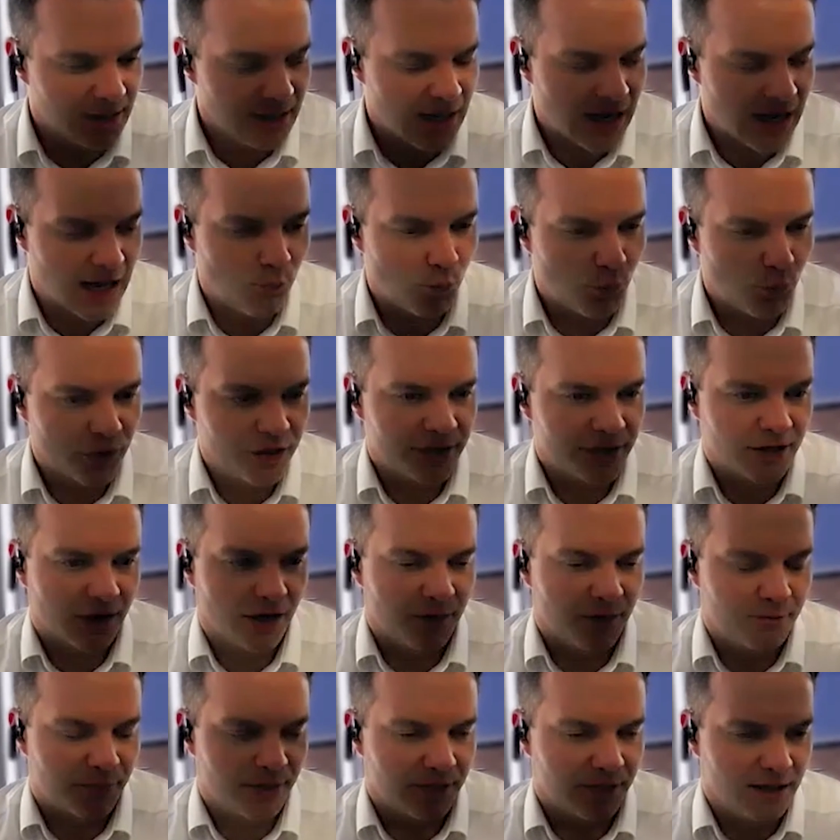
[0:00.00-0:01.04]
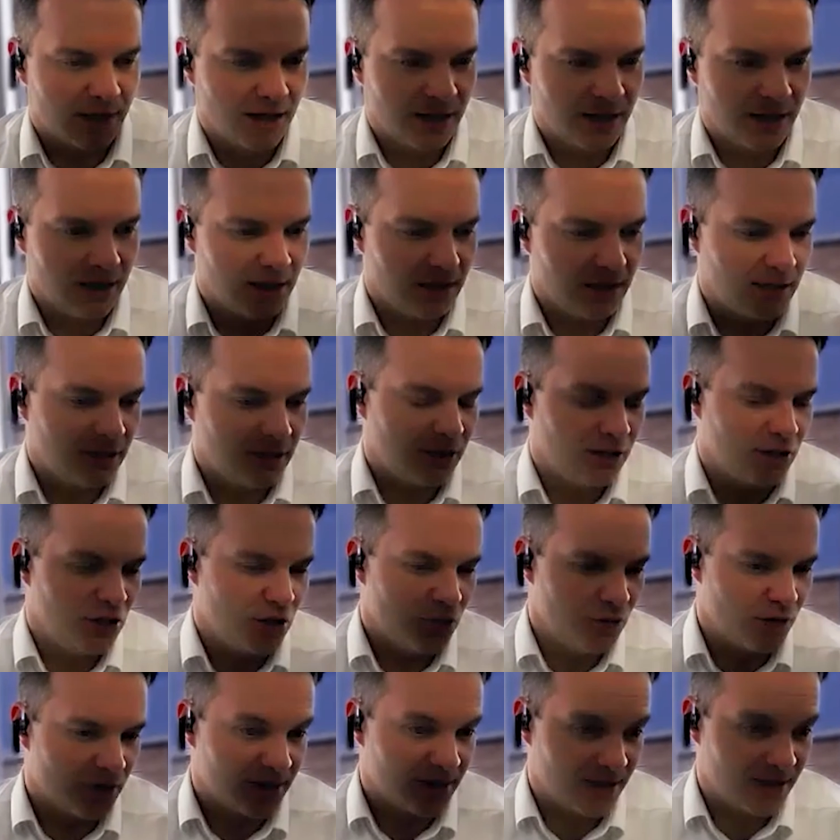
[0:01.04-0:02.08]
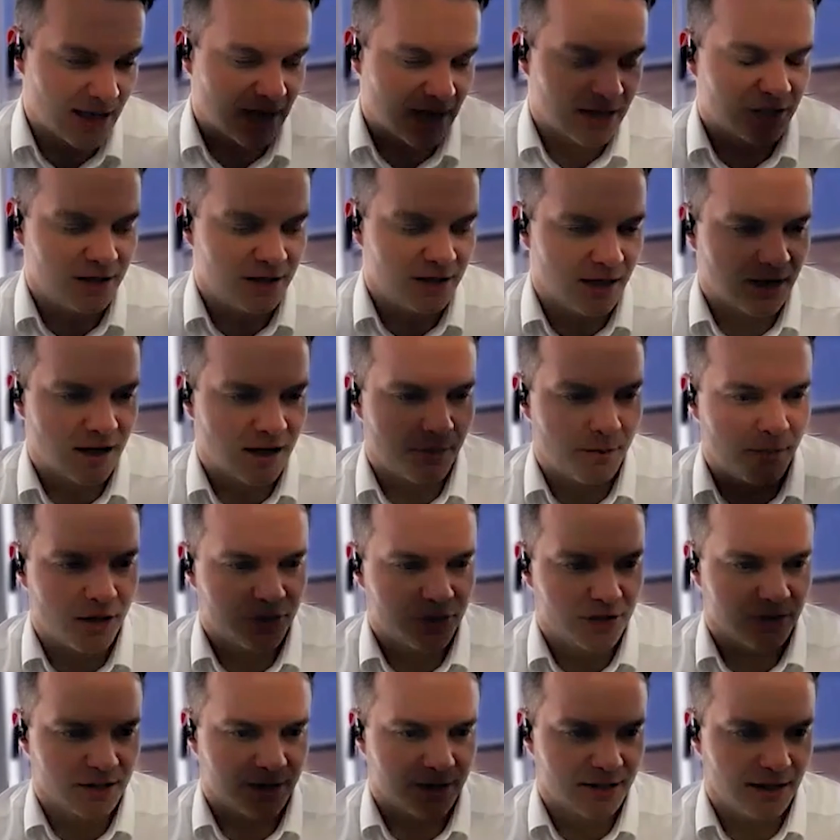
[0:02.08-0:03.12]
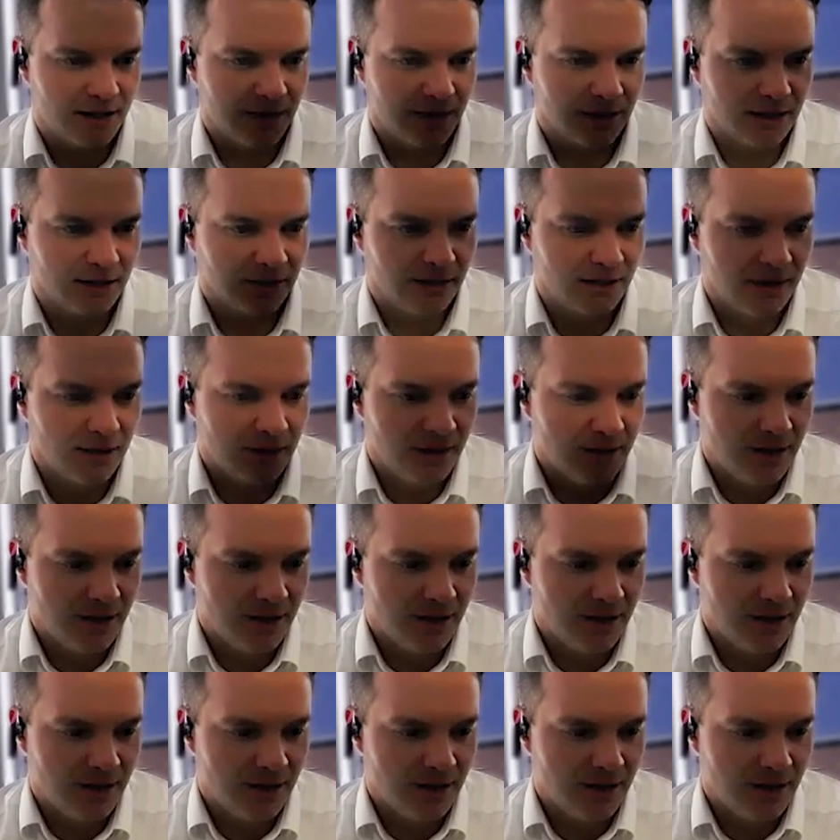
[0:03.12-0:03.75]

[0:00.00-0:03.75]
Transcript: a one ton per day unit is actually a commercial scale